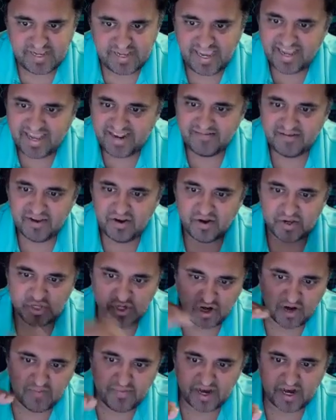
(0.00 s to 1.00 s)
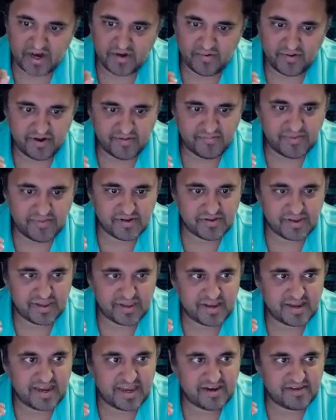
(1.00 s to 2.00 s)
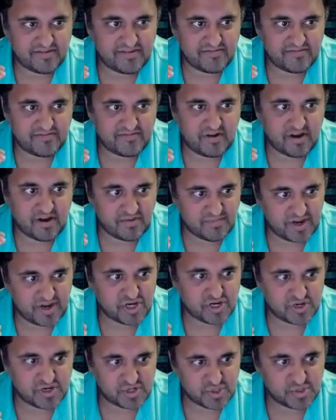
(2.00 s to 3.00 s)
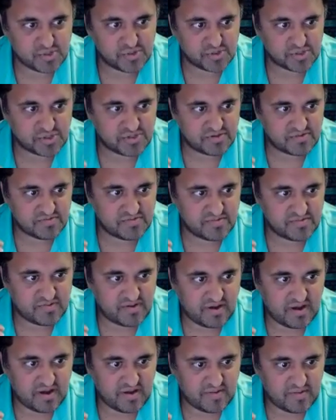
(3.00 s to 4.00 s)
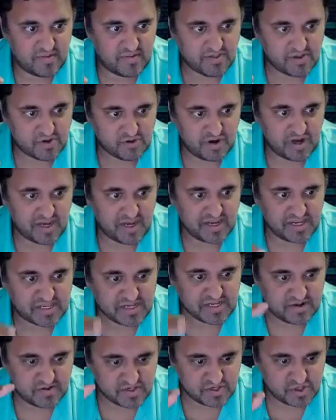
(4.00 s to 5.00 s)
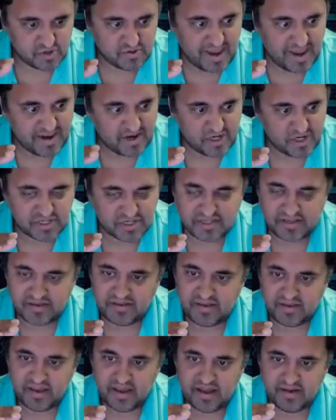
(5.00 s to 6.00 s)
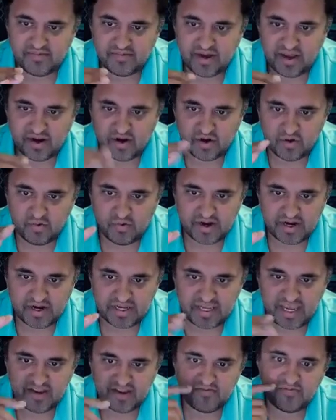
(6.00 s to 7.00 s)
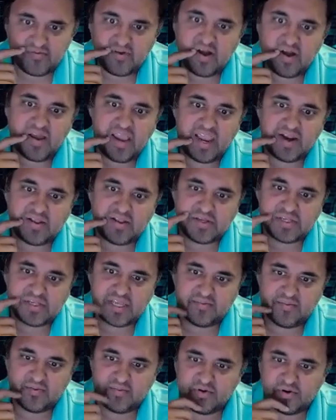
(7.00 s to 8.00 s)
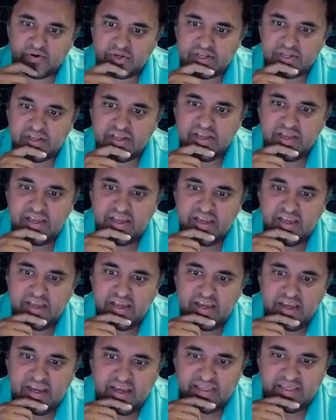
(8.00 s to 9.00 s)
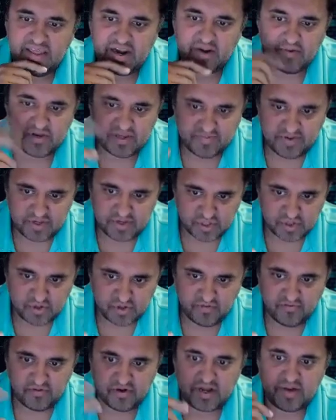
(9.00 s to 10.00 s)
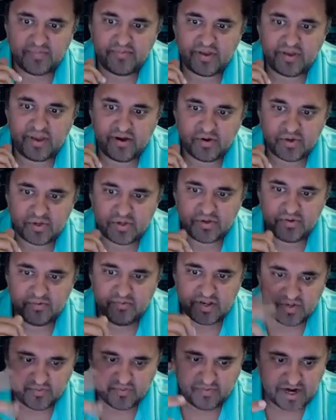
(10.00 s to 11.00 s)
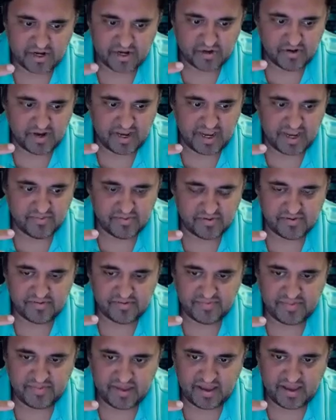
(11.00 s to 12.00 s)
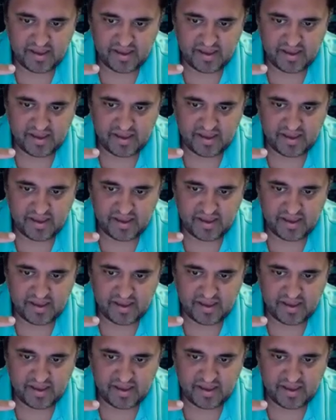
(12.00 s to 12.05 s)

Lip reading: I started my career building kind of automation tools on the trading desk. I was a strategist, kind of quantitative analyst type of person. And then I went to business school for a couple of years, went to Procter & Gamble